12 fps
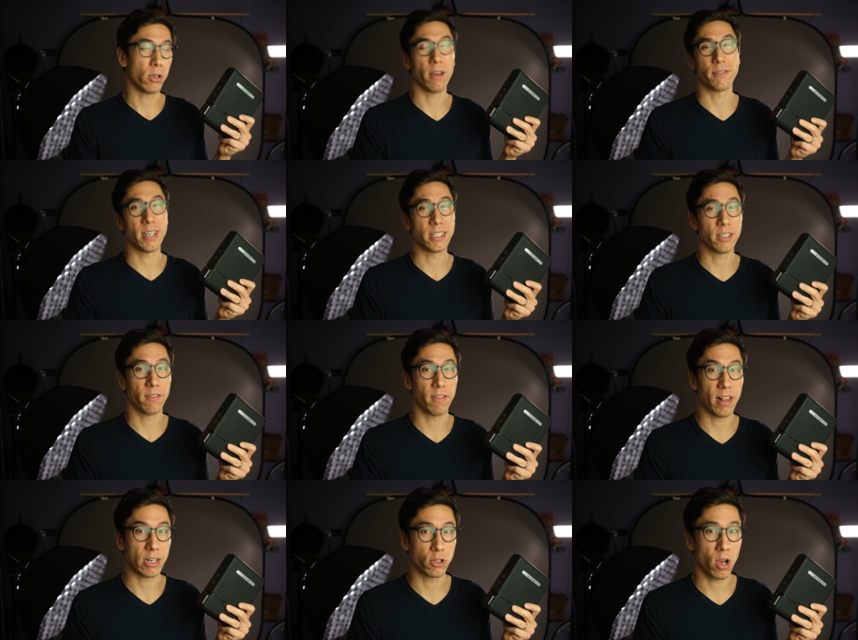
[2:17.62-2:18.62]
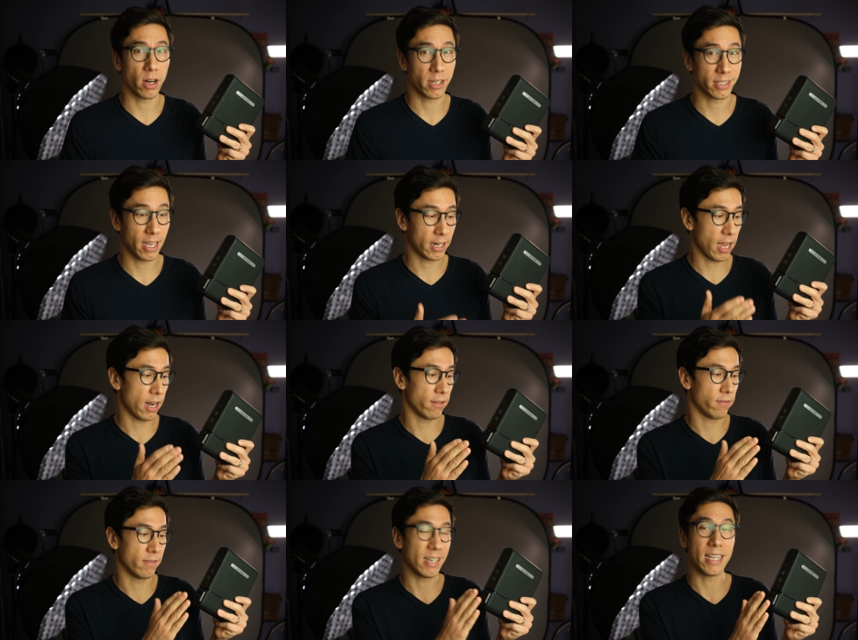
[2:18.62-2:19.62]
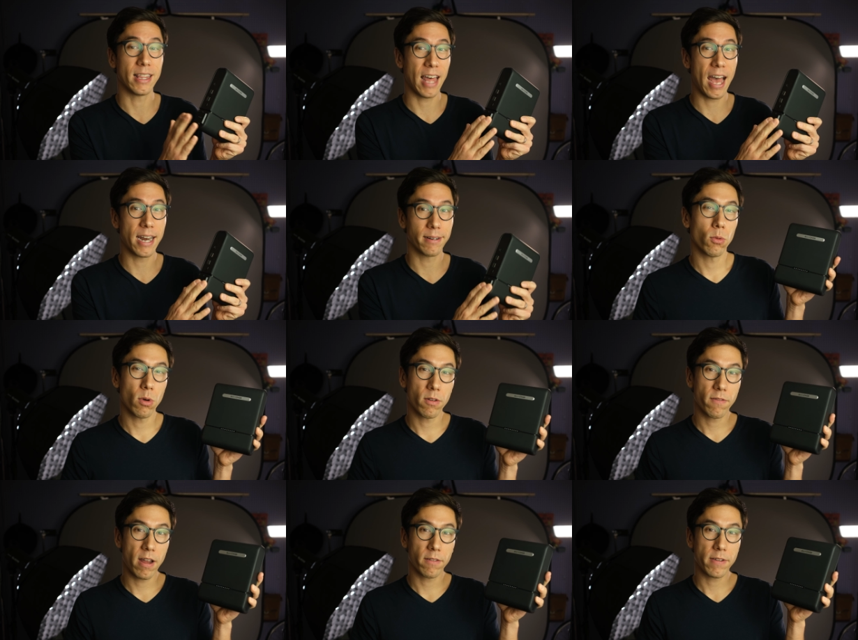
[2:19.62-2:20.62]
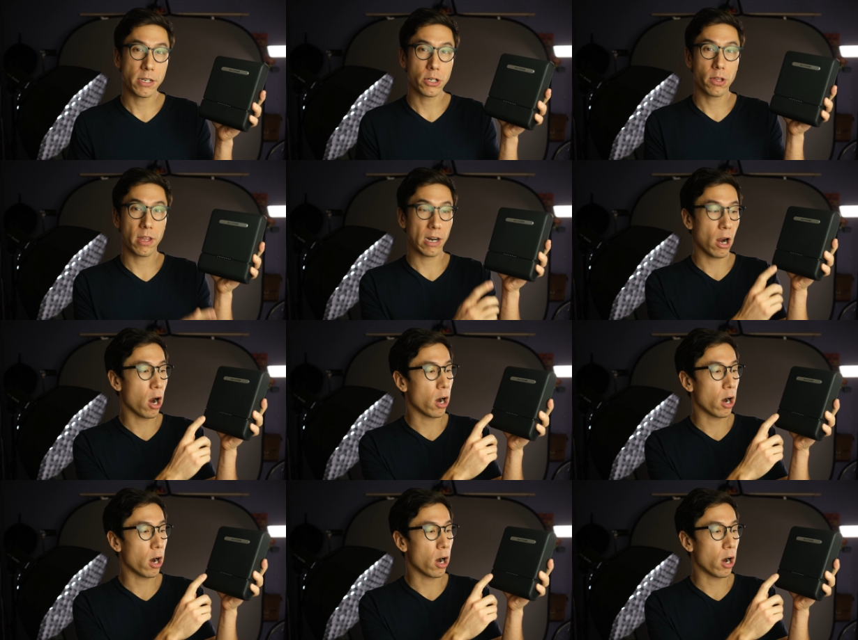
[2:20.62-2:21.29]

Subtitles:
you have sensitive electronics that kind of need that. One final feature, there